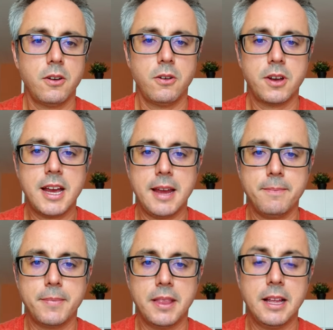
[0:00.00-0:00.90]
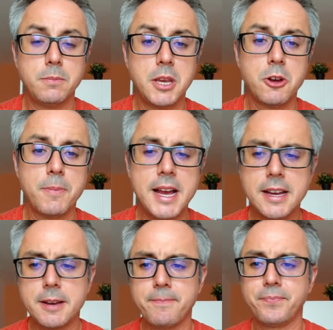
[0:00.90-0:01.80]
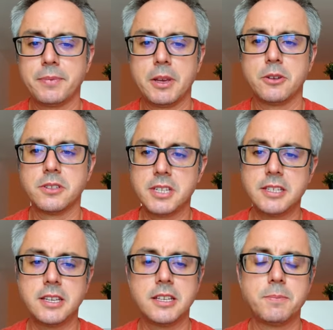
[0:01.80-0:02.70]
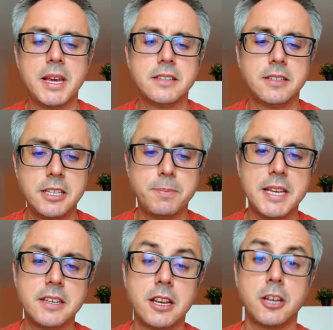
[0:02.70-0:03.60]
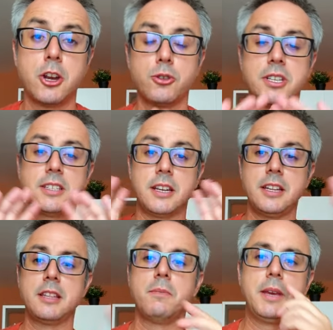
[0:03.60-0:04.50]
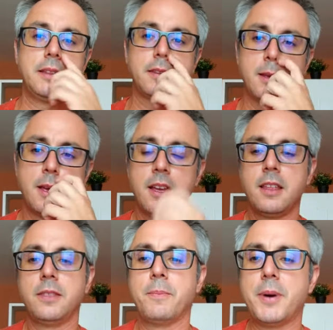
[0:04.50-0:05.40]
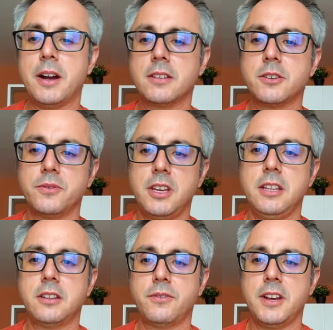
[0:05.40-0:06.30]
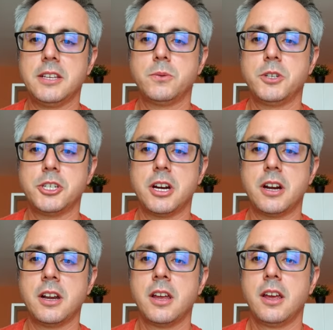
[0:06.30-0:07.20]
Okay, let me go back, because this basically closes a little bit the parts of the interface which are